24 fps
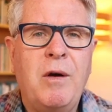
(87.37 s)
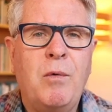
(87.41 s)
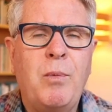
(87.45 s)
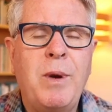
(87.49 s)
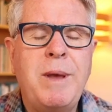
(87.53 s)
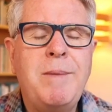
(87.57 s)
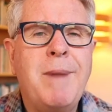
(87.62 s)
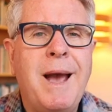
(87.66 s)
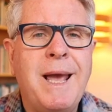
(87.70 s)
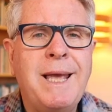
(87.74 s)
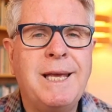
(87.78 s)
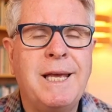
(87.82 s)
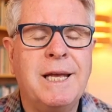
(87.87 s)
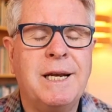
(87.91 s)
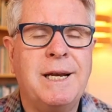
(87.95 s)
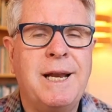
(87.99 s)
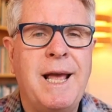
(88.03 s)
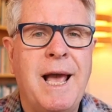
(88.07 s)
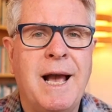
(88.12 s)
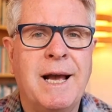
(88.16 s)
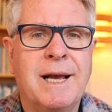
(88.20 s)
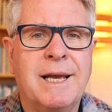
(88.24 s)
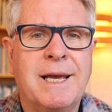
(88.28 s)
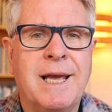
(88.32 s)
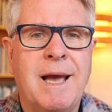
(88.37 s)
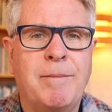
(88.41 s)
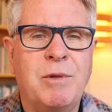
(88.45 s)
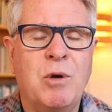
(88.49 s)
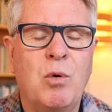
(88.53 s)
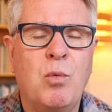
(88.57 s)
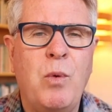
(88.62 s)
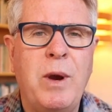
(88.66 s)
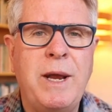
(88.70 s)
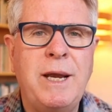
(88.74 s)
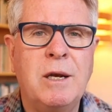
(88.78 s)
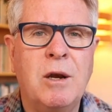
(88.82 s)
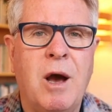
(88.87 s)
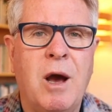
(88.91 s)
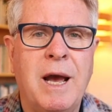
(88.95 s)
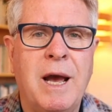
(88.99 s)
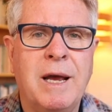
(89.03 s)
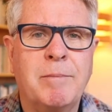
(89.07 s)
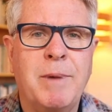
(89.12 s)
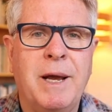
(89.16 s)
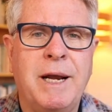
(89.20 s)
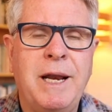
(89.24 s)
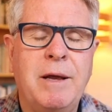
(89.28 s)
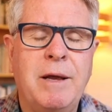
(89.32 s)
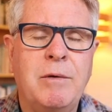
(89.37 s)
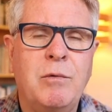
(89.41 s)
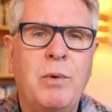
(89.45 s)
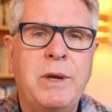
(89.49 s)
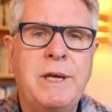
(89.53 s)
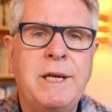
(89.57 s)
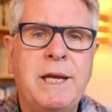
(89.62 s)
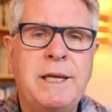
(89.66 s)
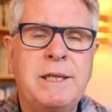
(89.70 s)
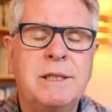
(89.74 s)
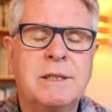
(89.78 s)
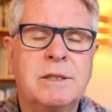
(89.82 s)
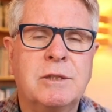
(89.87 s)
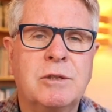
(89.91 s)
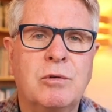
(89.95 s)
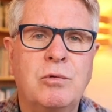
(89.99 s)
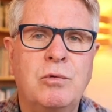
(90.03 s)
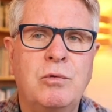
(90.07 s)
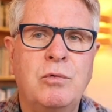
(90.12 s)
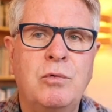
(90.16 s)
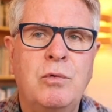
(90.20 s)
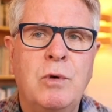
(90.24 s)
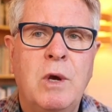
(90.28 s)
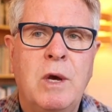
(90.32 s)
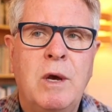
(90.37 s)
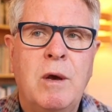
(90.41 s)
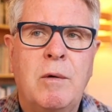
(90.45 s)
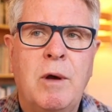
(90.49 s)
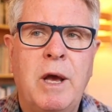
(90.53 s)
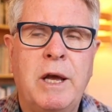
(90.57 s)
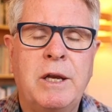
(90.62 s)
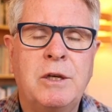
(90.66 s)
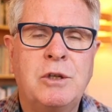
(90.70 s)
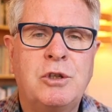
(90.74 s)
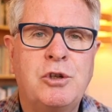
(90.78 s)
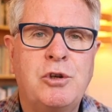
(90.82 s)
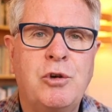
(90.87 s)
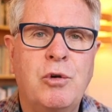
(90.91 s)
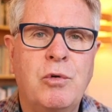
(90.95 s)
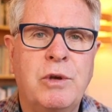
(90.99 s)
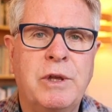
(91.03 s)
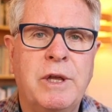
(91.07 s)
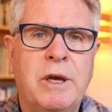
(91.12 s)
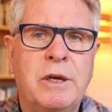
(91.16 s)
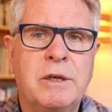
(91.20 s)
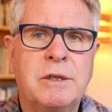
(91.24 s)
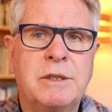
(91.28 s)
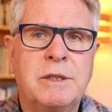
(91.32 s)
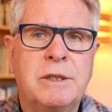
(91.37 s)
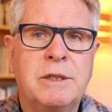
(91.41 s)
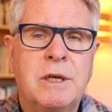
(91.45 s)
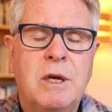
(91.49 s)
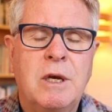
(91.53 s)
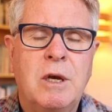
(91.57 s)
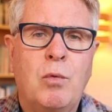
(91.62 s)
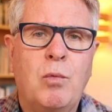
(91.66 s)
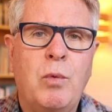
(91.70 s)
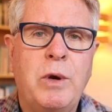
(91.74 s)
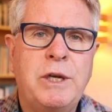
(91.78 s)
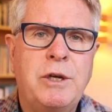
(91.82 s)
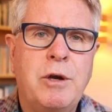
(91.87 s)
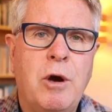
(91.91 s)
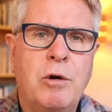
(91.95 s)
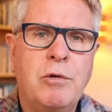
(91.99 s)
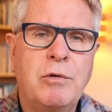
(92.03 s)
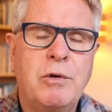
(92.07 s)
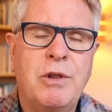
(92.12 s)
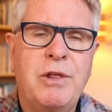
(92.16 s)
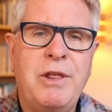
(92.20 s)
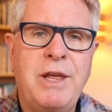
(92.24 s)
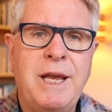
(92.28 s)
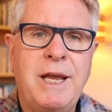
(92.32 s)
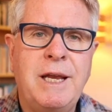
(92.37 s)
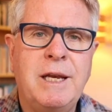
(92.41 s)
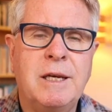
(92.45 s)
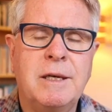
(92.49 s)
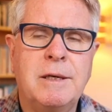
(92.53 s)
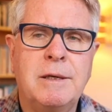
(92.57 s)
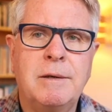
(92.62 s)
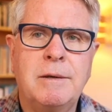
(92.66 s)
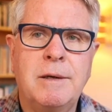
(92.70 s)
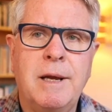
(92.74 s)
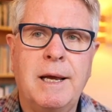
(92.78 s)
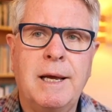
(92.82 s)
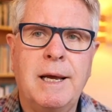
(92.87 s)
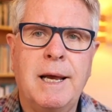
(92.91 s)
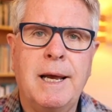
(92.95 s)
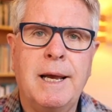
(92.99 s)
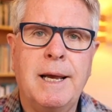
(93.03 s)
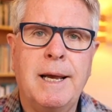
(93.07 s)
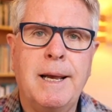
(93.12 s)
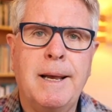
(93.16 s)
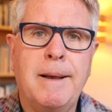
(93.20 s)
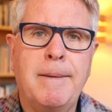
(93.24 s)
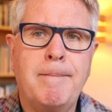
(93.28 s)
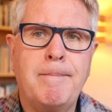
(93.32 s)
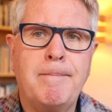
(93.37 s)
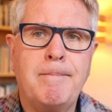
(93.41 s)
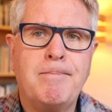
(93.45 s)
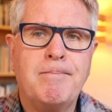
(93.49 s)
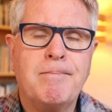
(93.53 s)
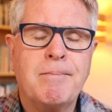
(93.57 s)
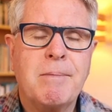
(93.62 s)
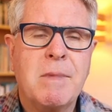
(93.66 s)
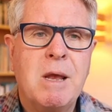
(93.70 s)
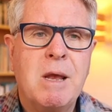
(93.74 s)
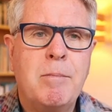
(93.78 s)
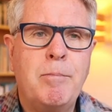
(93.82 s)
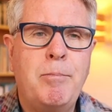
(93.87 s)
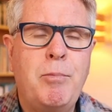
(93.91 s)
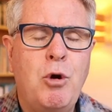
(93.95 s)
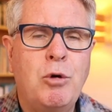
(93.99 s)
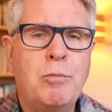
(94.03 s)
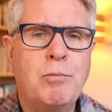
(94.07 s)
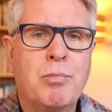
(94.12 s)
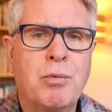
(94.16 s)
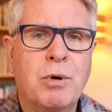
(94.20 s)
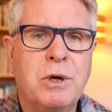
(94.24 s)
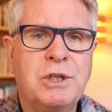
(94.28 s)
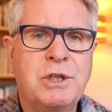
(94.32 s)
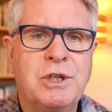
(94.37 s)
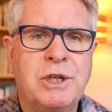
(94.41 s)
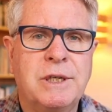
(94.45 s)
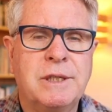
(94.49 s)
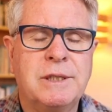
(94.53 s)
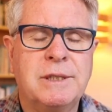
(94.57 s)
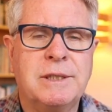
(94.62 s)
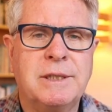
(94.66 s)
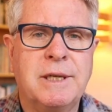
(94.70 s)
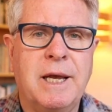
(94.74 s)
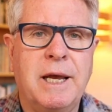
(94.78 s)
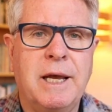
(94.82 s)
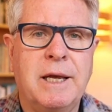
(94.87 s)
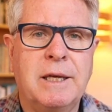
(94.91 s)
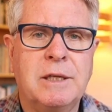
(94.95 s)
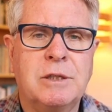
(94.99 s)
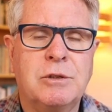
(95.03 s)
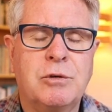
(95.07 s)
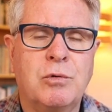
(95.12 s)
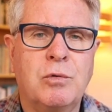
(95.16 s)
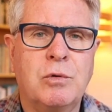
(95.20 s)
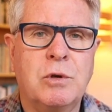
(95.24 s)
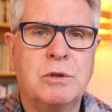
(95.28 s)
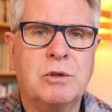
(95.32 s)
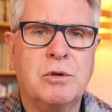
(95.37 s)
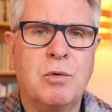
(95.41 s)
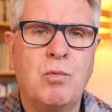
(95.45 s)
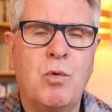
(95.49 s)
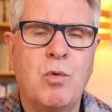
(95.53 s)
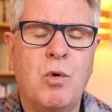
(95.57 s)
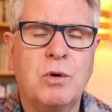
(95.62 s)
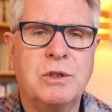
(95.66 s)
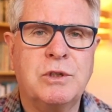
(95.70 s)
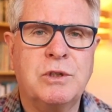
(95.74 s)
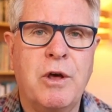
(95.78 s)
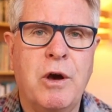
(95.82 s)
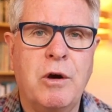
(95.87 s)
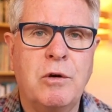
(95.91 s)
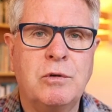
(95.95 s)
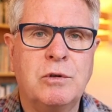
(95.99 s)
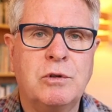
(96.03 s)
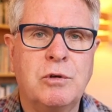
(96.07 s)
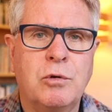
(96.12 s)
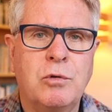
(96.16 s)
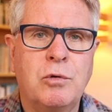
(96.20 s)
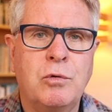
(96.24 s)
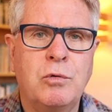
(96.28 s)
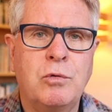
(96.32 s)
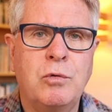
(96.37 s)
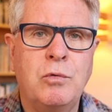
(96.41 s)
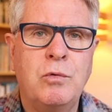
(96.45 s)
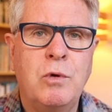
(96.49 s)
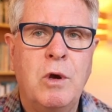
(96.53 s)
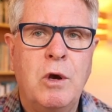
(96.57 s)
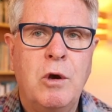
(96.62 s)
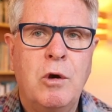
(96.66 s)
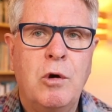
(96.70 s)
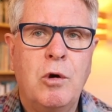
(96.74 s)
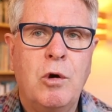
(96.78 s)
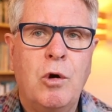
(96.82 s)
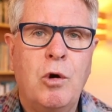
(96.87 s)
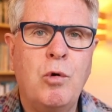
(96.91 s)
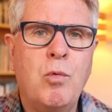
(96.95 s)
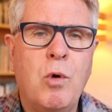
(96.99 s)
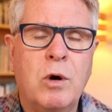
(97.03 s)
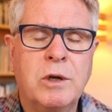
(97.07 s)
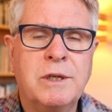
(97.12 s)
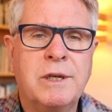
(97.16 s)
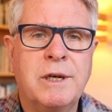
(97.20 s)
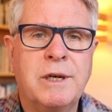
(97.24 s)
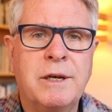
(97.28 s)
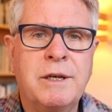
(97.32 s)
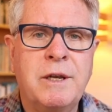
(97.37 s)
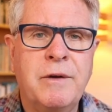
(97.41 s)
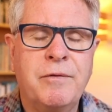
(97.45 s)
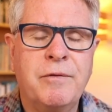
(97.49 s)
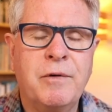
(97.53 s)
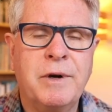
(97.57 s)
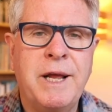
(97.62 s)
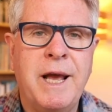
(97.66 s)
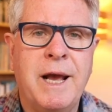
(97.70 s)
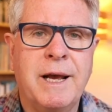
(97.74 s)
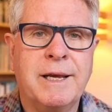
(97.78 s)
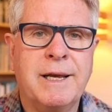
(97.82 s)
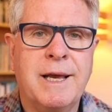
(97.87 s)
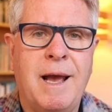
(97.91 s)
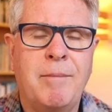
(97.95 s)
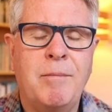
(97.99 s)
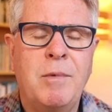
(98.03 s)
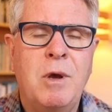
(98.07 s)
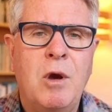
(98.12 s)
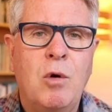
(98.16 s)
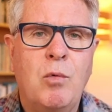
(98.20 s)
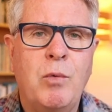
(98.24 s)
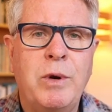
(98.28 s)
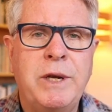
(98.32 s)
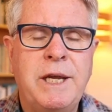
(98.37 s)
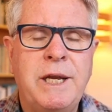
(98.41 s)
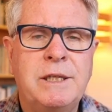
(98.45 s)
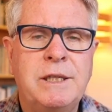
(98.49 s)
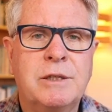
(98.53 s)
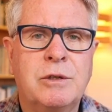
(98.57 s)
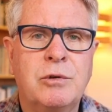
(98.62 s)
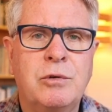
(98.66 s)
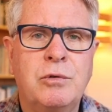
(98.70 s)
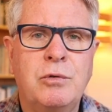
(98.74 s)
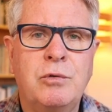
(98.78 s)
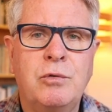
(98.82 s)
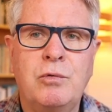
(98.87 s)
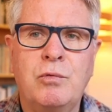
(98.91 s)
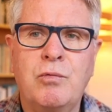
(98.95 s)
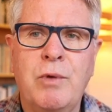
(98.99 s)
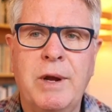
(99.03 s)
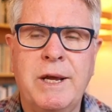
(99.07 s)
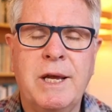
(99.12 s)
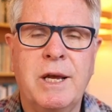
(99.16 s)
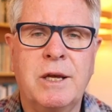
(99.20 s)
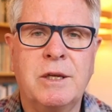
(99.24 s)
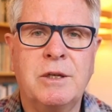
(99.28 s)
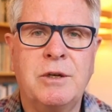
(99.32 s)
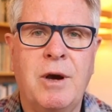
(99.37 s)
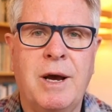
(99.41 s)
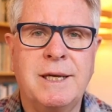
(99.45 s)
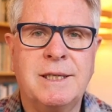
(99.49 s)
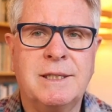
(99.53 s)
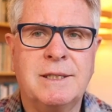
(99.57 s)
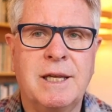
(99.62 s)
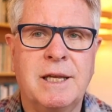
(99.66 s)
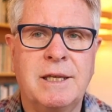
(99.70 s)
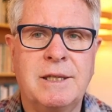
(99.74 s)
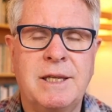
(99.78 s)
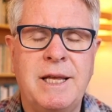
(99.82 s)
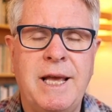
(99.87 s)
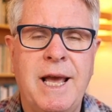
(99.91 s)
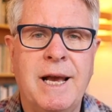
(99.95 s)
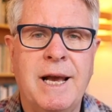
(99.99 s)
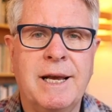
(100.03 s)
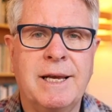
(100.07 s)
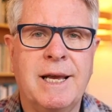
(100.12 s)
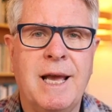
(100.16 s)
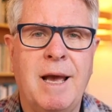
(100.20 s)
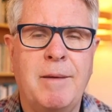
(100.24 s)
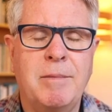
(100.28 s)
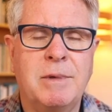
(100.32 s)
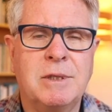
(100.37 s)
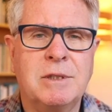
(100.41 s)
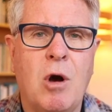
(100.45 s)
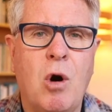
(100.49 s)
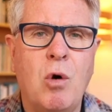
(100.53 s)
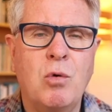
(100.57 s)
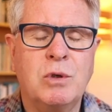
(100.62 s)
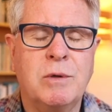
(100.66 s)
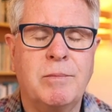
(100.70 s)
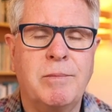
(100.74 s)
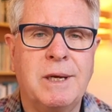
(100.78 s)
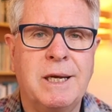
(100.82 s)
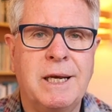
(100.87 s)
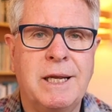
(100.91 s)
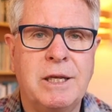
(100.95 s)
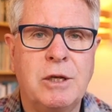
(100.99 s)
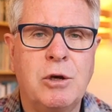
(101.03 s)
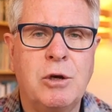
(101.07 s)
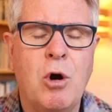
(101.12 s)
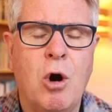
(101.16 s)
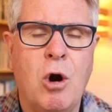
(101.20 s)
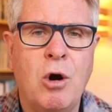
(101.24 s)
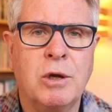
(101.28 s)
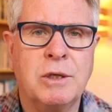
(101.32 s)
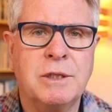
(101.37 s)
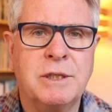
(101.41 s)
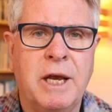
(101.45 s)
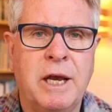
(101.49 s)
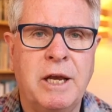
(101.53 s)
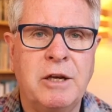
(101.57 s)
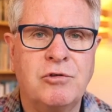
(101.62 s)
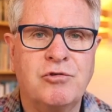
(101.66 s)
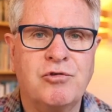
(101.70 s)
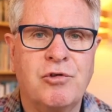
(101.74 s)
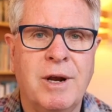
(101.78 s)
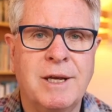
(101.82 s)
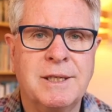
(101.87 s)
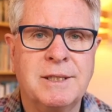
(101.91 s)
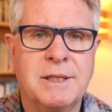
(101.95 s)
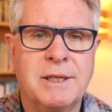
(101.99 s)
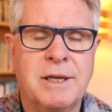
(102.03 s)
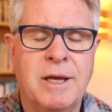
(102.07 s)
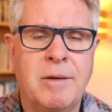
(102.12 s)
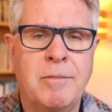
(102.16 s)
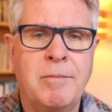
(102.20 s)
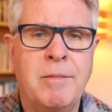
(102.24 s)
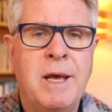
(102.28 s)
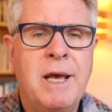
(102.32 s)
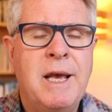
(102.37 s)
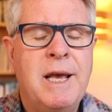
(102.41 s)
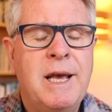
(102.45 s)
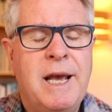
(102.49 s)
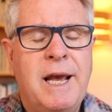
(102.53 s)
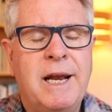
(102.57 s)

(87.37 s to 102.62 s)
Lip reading: we may get an outcome that we like, but we need to ensure that we don't then burn bridges towards those who wanted a different outcome. We need to recognize that the outcome is ultimately God's and trust Him.